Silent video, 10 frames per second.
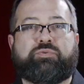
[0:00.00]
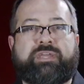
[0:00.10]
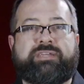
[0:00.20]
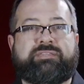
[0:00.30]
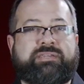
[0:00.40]

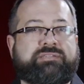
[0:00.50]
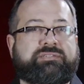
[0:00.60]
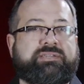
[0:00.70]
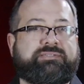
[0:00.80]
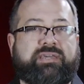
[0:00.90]
3
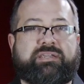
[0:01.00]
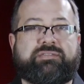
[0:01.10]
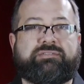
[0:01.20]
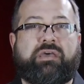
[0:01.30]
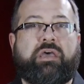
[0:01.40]
intensity
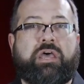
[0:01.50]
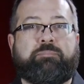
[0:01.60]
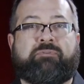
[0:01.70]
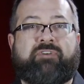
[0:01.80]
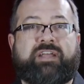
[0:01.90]
settings
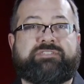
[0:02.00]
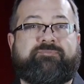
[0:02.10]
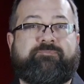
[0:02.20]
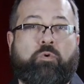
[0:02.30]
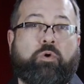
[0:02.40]
and provides
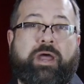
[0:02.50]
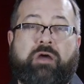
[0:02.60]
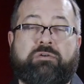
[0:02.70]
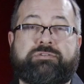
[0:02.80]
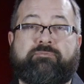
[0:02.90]
4
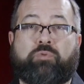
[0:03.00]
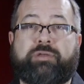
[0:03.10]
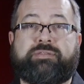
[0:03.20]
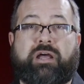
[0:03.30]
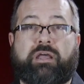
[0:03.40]
hours of
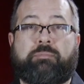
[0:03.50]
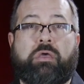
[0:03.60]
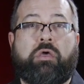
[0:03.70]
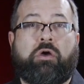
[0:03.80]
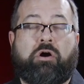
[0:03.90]
runtime
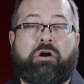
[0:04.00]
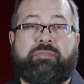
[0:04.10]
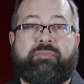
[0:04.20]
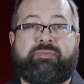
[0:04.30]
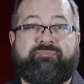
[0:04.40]

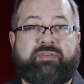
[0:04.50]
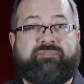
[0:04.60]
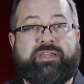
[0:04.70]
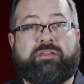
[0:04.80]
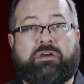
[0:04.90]
on the
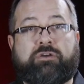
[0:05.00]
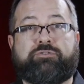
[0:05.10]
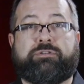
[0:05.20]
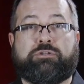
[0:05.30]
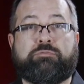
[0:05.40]

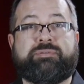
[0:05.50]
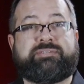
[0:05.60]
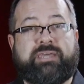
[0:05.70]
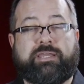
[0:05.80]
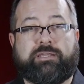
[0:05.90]
1500 lumen
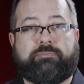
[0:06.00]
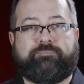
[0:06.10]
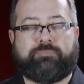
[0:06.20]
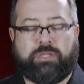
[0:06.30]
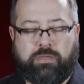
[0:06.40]
setting.
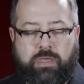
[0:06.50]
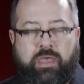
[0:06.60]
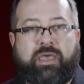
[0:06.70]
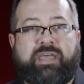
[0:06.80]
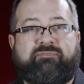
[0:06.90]

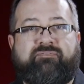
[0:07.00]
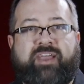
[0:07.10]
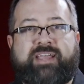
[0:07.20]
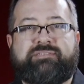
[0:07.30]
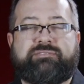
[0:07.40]

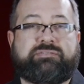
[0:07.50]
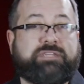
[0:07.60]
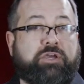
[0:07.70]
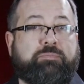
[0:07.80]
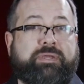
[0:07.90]
Advanced
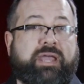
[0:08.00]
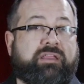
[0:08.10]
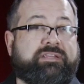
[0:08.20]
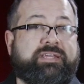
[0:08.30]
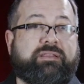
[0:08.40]
COB
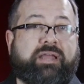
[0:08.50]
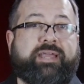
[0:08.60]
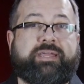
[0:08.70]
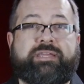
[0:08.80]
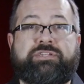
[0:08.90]
LED
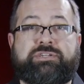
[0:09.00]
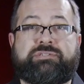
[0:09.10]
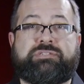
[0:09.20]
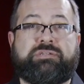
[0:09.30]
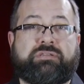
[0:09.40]
light
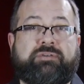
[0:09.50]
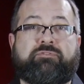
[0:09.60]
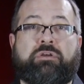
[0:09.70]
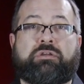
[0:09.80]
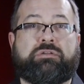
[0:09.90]
engines
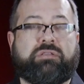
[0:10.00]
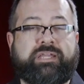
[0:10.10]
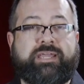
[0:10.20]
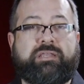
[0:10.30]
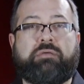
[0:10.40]
deliver
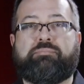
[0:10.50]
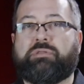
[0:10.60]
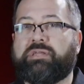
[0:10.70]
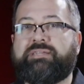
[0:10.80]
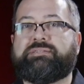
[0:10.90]
clean,
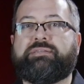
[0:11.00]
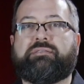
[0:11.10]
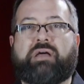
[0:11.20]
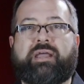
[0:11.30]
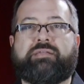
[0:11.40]

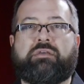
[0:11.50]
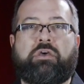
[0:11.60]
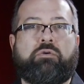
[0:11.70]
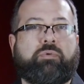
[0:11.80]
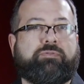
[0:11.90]
pleasing light
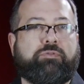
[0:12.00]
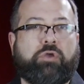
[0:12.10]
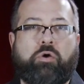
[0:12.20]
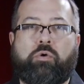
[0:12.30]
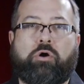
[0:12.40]
with
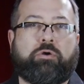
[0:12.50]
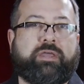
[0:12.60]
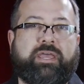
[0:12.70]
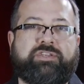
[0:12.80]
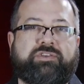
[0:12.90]
no
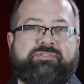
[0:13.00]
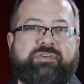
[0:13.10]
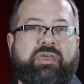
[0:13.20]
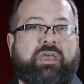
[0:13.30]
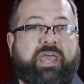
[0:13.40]
hard
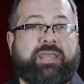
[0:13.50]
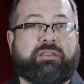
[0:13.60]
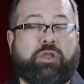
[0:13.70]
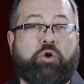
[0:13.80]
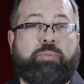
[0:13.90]
edges
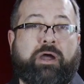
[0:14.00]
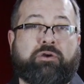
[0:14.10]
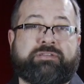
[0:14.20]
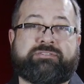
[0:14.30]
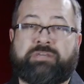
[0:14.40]
and low
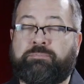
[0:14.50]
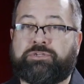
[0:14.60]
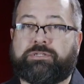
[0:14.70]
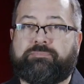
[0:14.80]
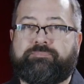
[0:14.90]
power
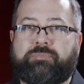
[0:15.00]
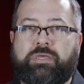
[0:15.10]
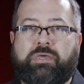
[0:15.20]
consumption.